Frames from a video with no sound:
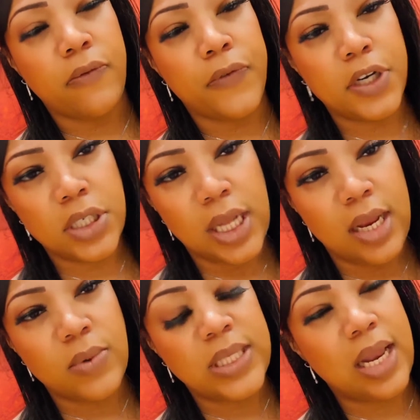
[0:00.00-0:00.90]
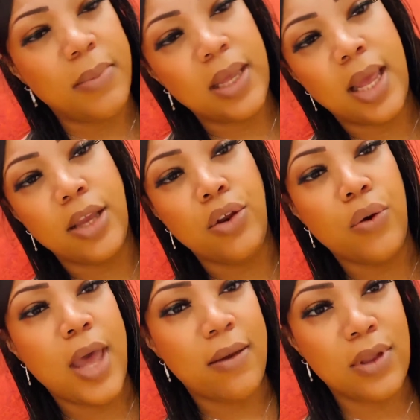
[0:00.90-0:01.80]
The first lady was telling me, like, you
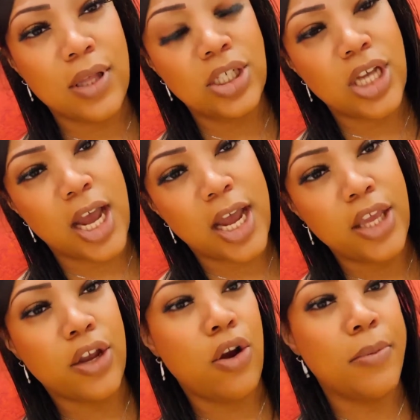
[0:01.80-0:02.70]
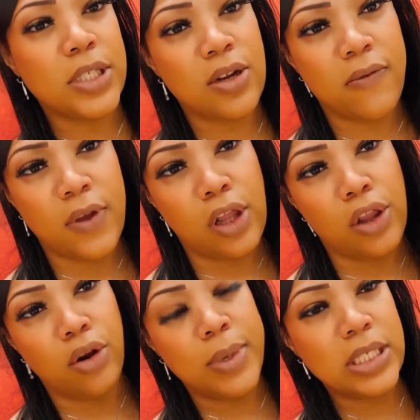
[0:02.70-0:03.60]
know, after the shot, your arm is going to feel a
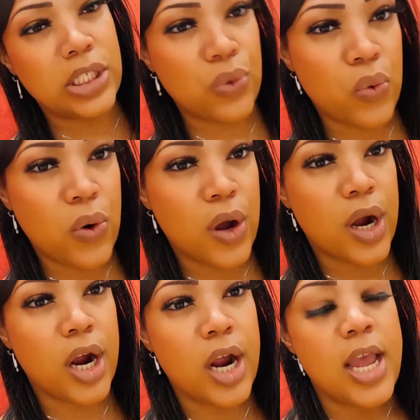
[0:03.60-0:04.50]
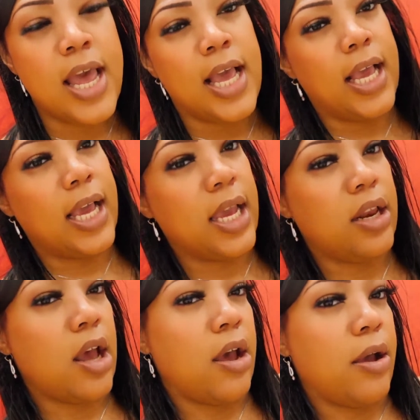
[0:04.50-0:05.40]
little bit sore
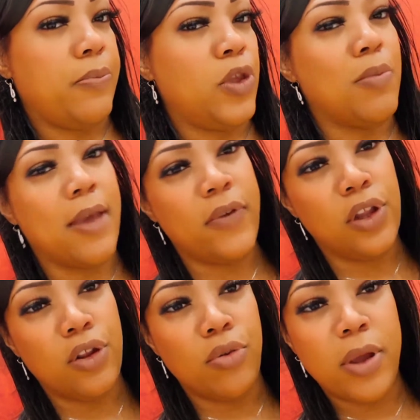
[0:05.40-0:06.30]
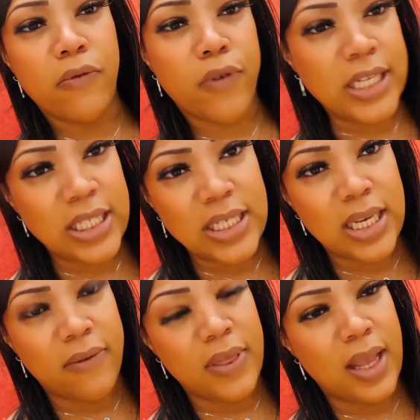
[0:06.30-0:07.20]
and um, you might feel a little bit restless
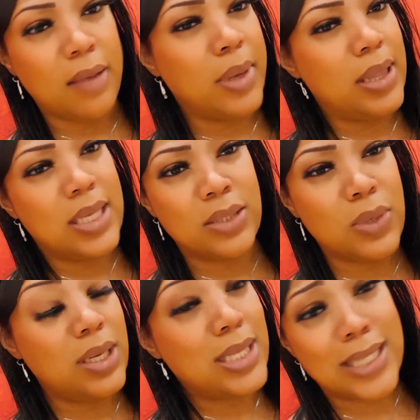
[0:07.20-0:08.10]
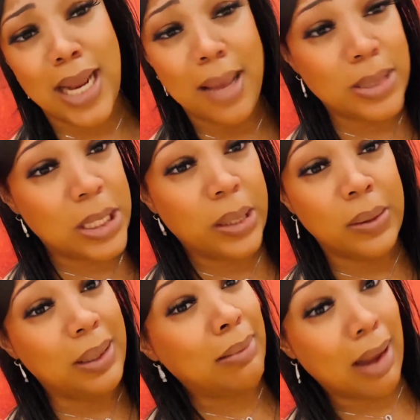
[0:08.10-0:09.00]
and everything. But this one said
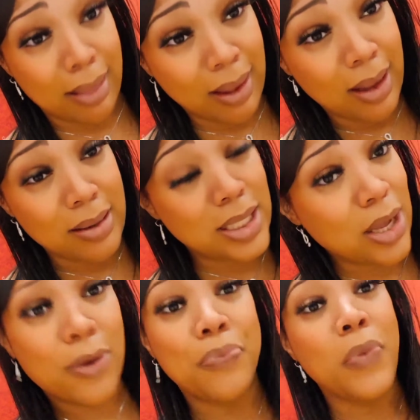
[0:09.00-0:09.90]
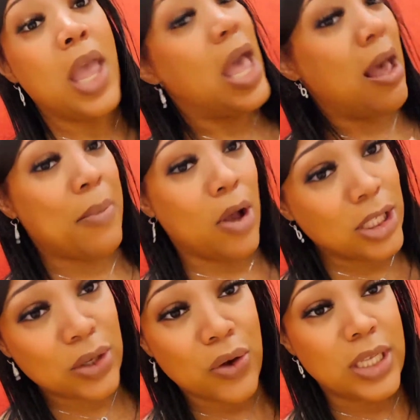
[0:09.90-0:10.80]
absolutely nothing. So I'm
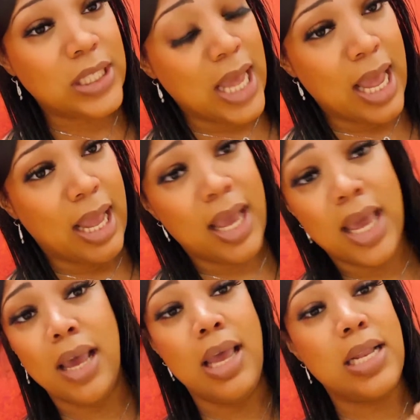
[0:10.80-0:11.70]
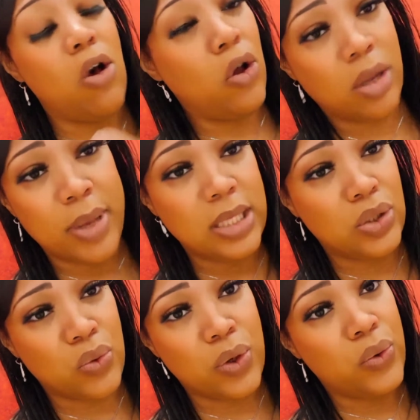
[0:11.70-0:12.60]
also going to say it all
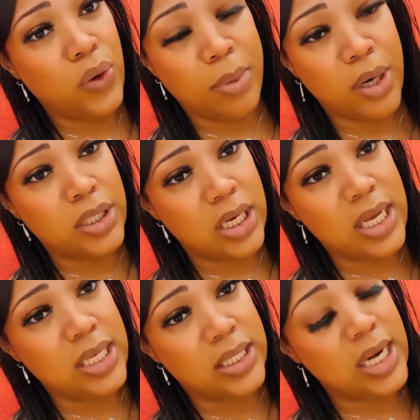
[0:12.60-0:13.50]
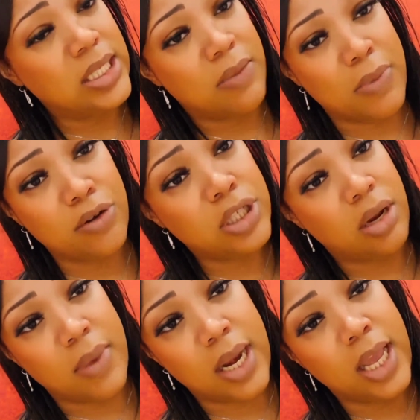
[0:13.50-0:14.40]
depends on who the person is that is administering
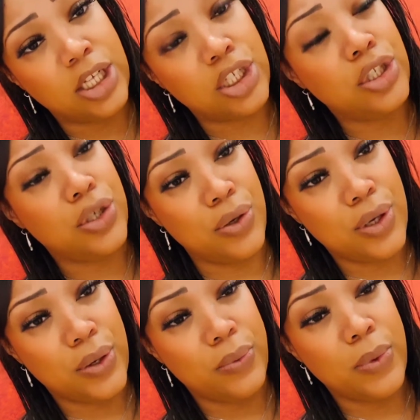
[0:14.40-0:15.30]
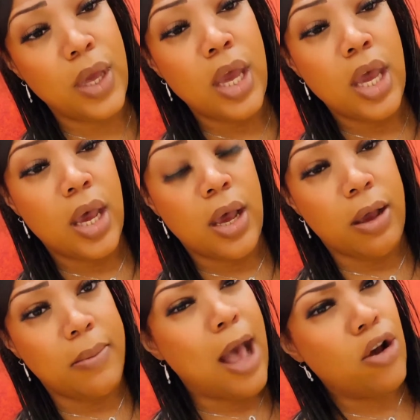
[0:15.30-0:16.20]
the medication to you.
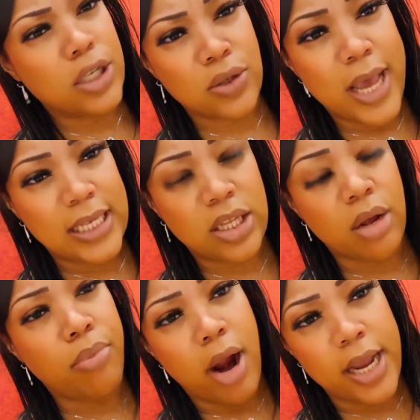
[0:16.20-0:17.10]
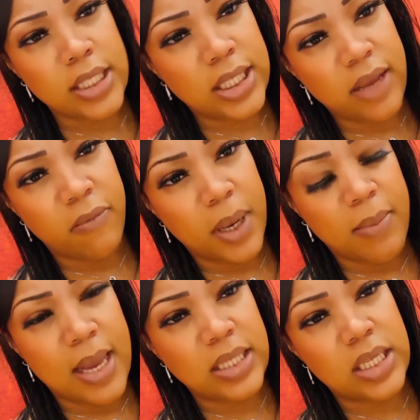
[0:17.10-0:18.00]
Um, I also asked her prior to giving you the
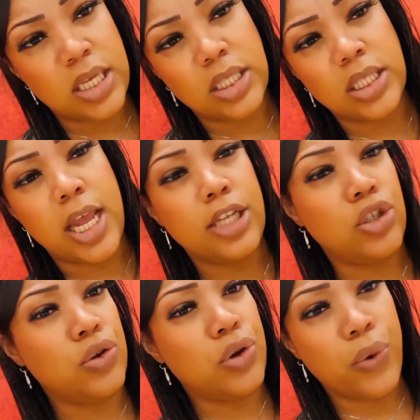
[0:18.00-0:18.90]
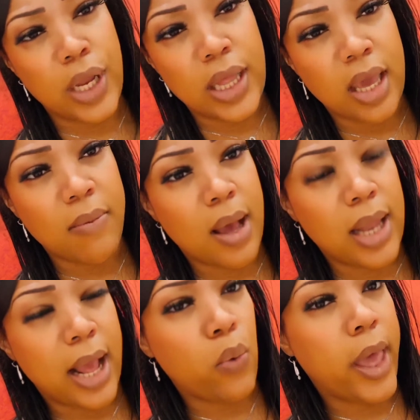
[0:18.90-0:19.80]
medicines, like, do you know anything about,
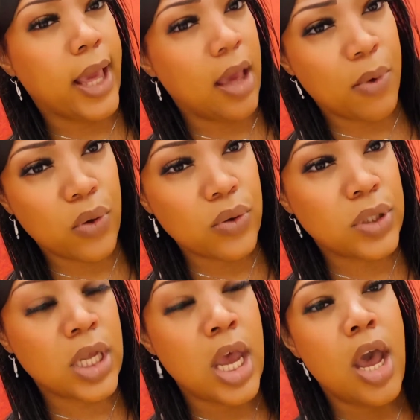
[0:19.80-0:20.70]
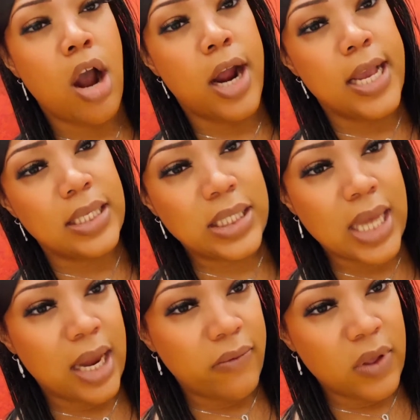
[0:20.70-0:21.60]
like, what chemicals are
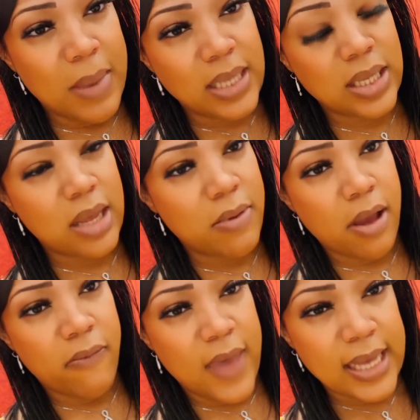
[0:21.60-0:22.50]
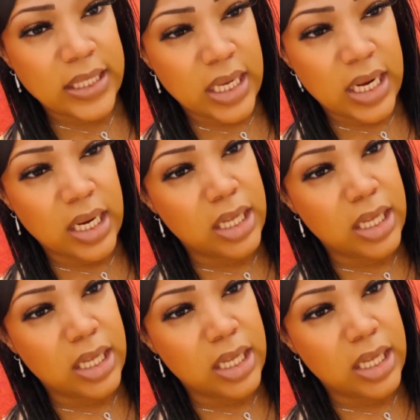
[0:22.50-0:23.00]
inside of the medicine, um, vaccine?